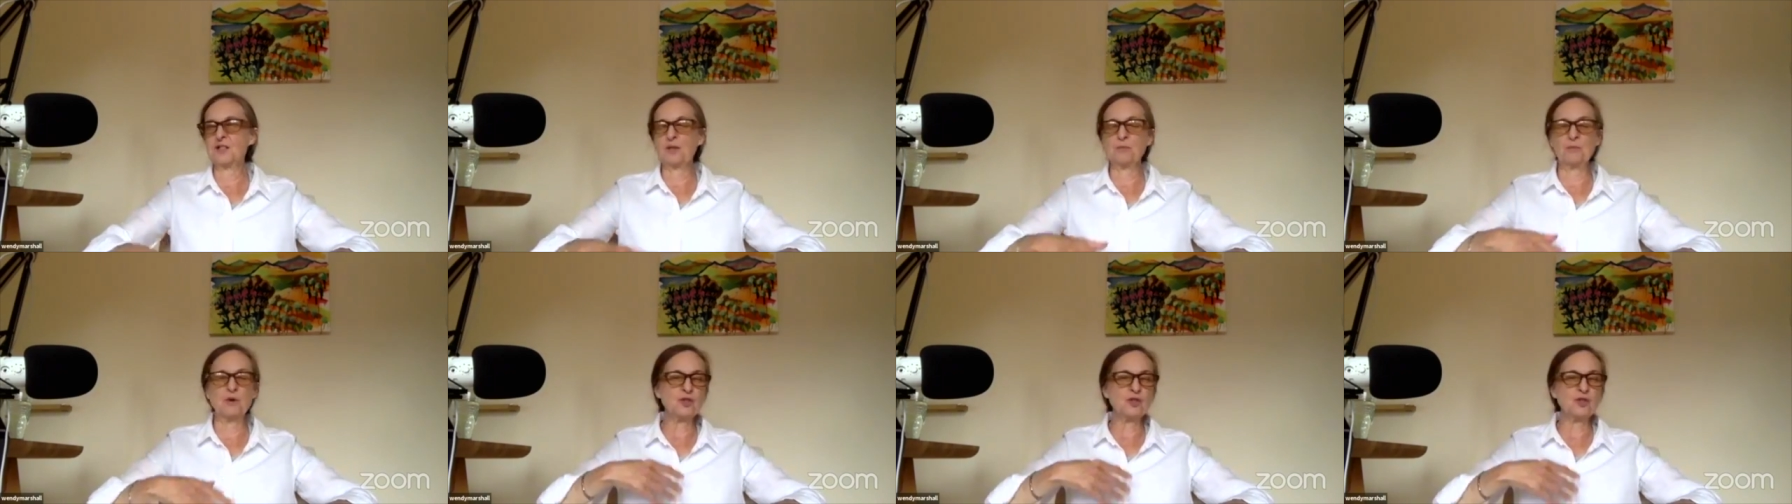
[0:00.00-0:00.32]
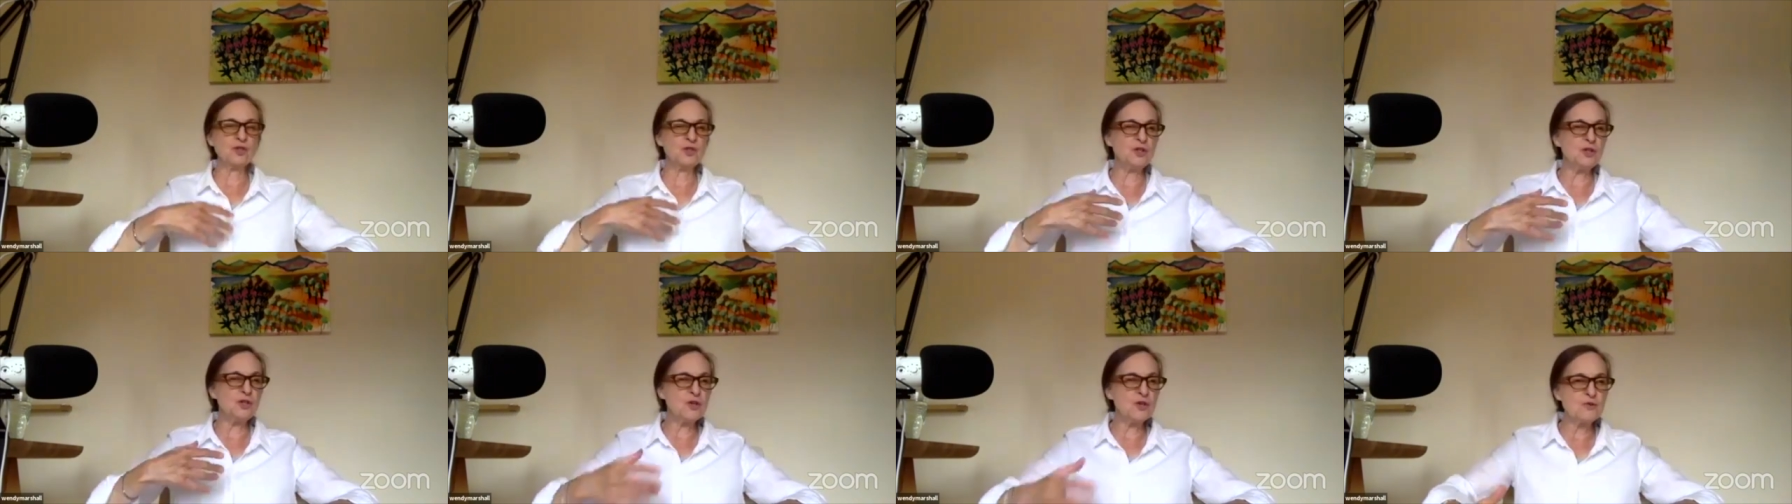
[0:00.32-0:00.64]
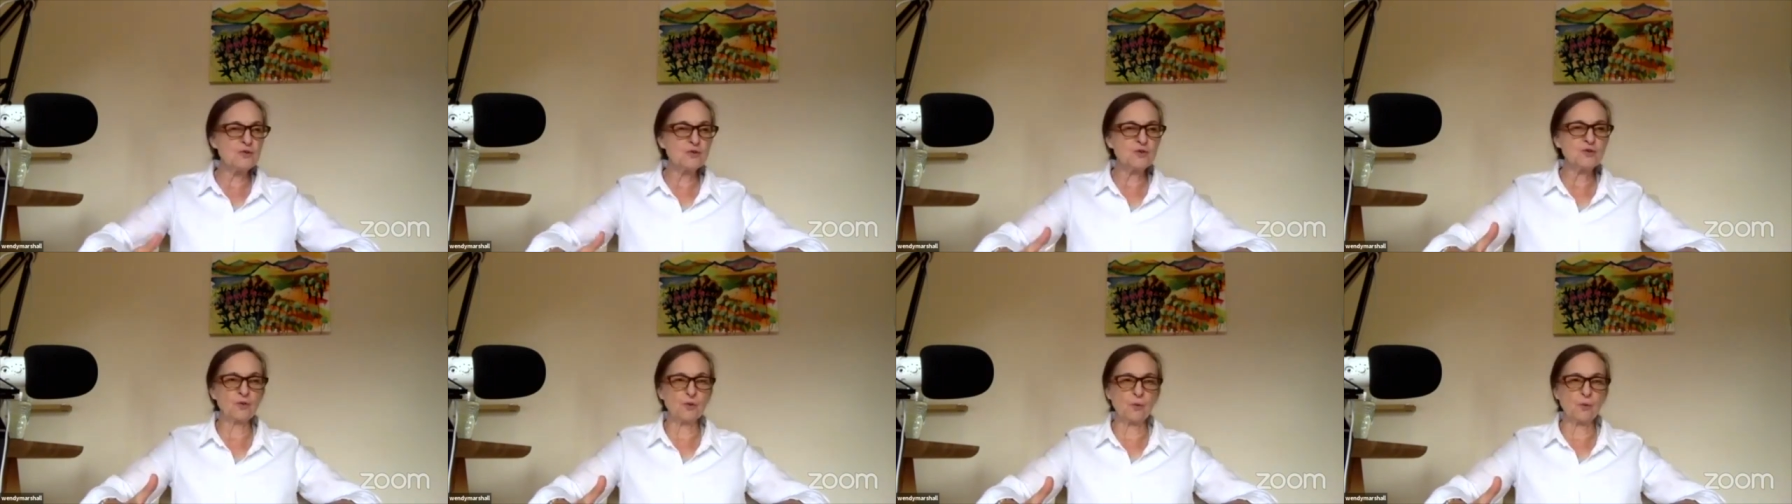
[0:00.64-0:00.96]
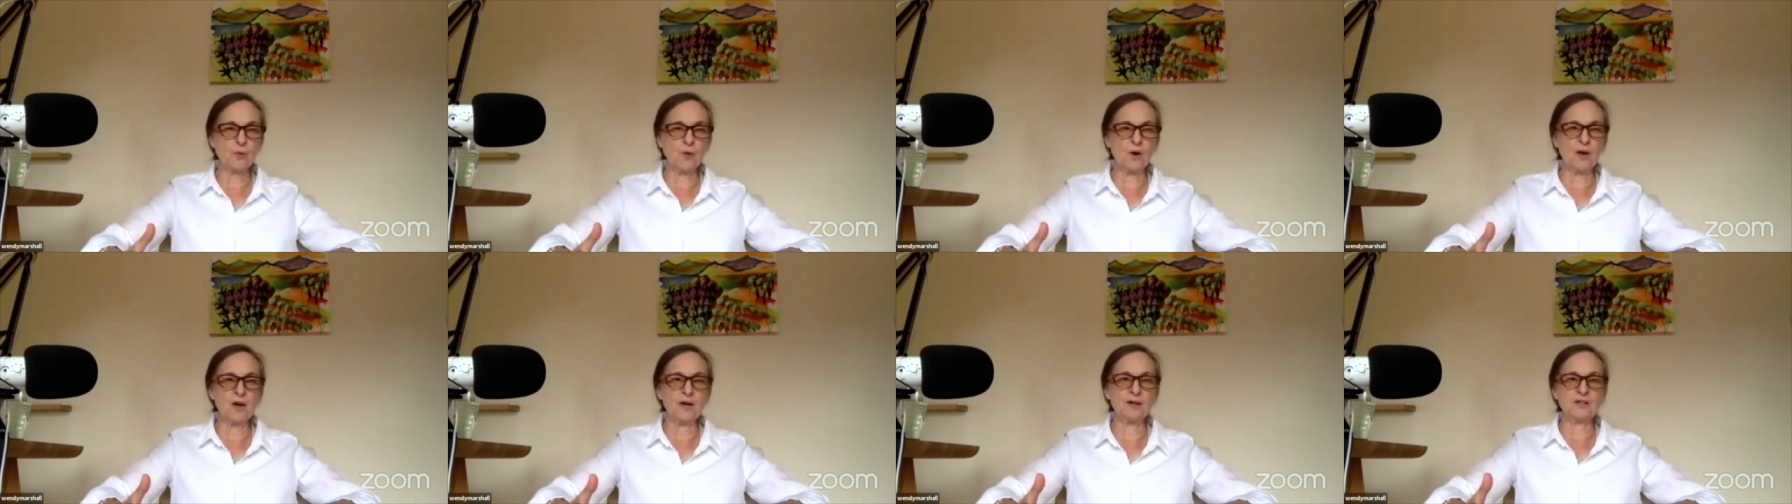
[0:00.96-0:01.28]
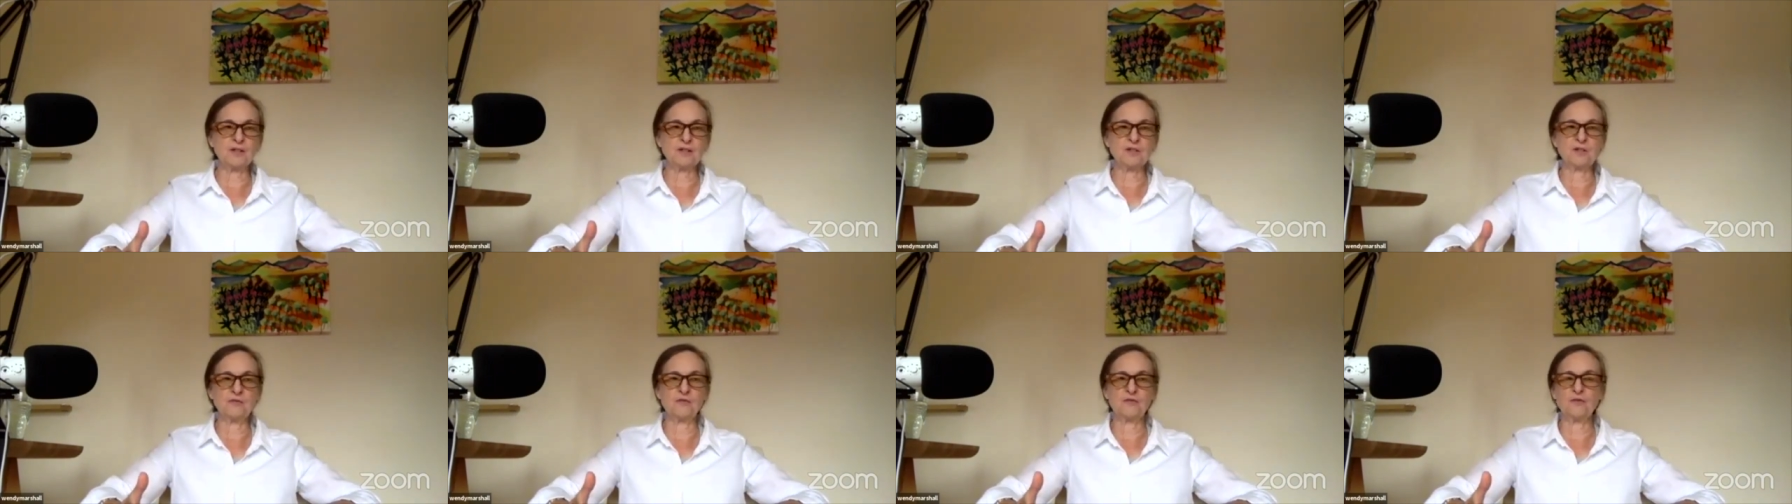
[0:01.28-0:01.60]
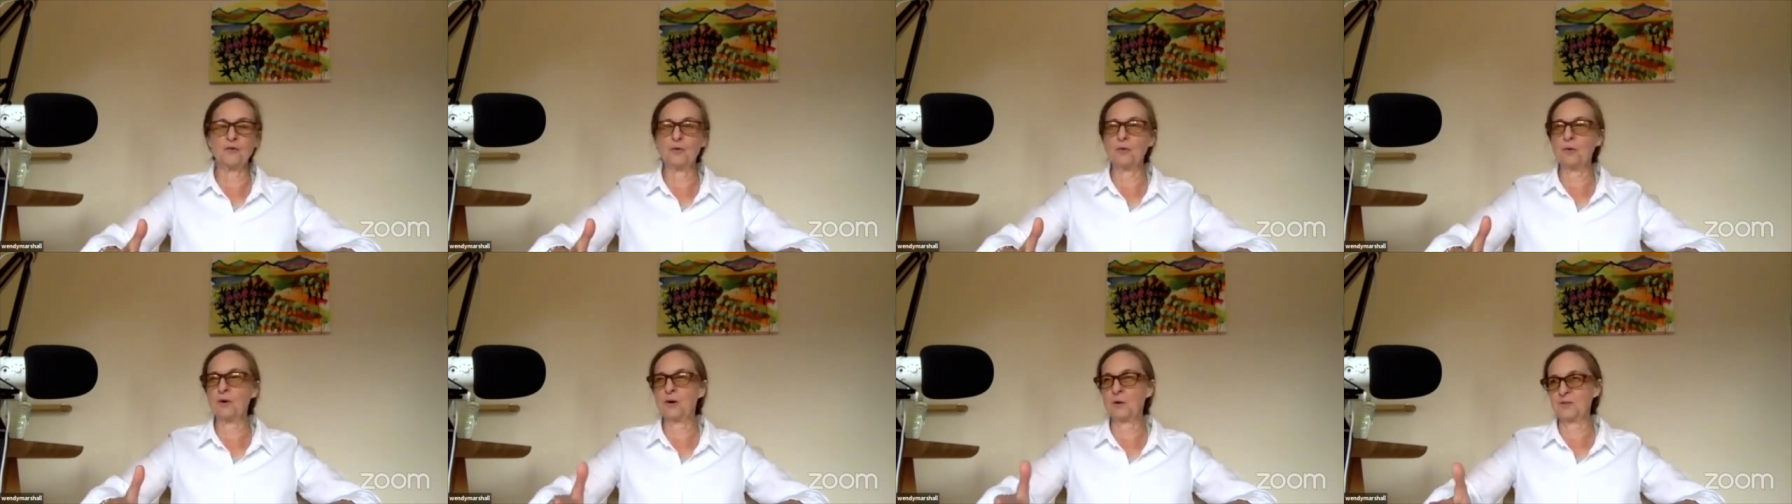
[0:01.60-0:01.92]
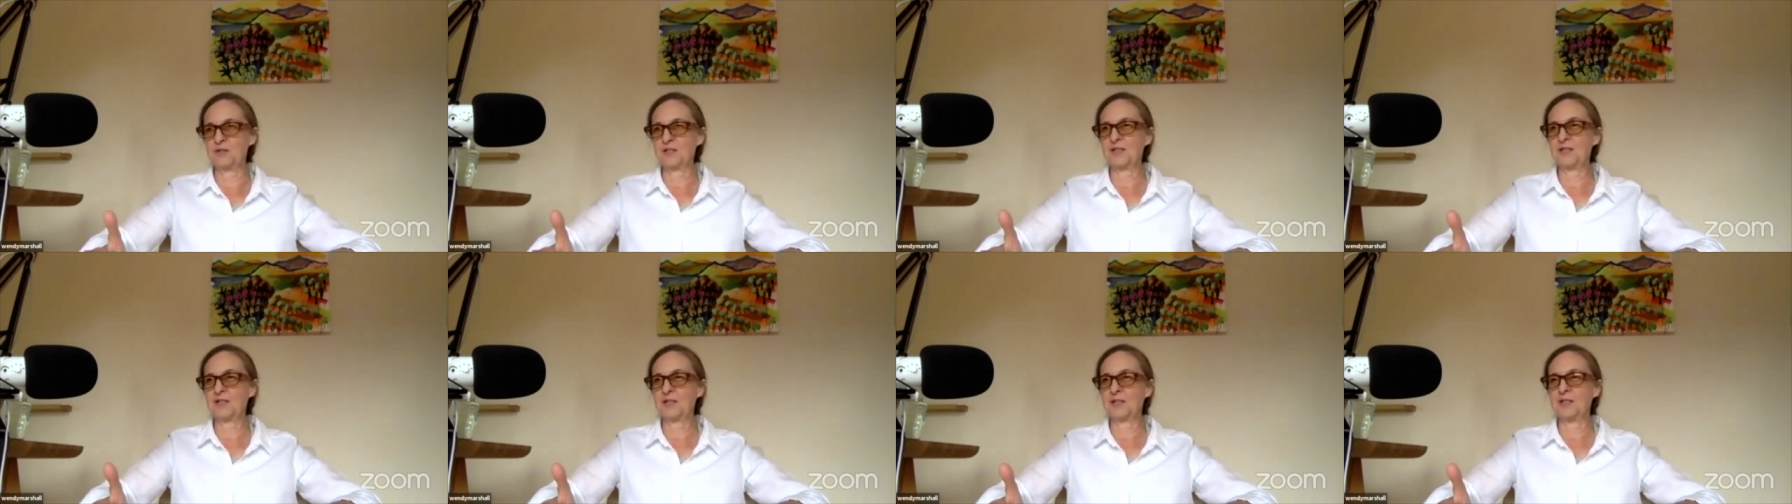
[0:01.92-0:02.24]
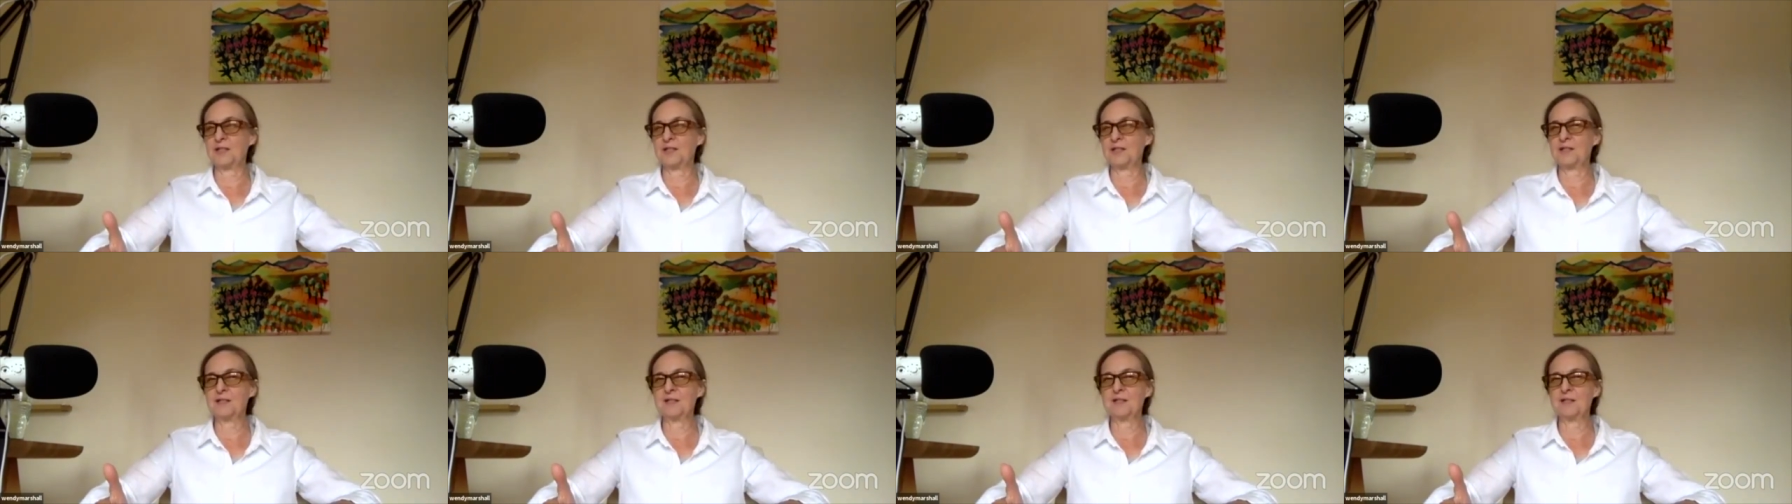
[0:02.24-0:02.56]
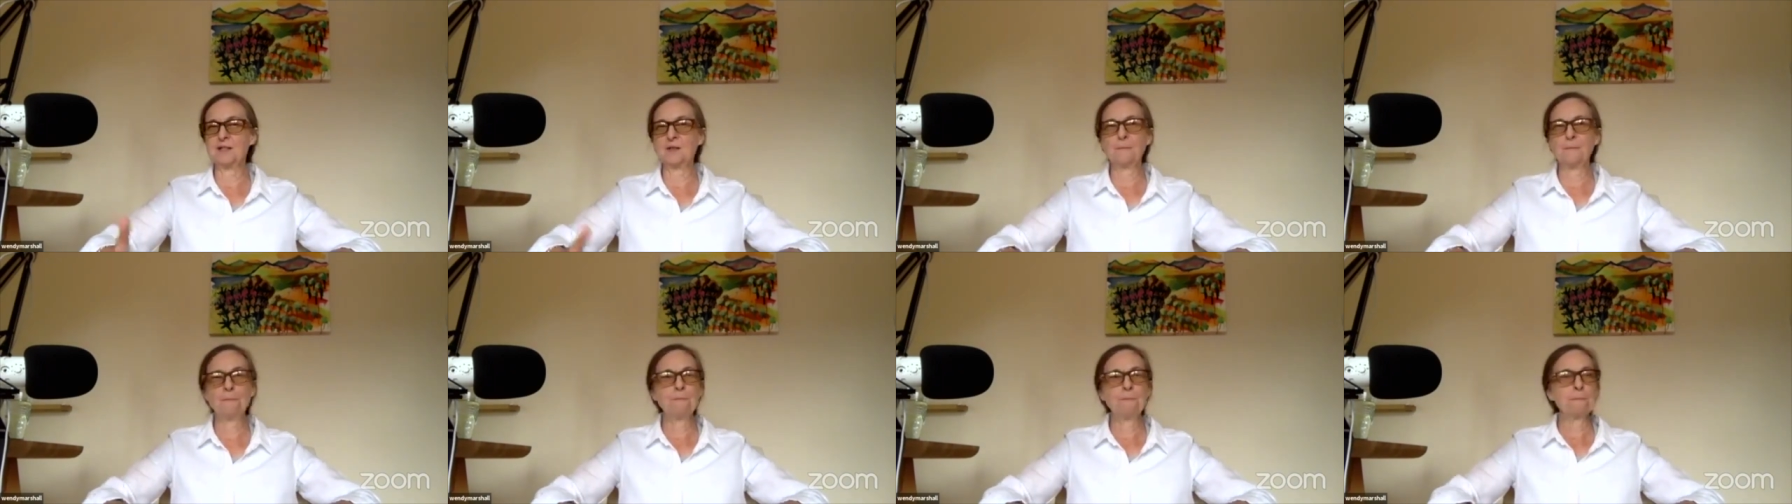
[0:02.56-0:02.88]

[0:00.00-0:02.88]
the most useful way to view our mistakes,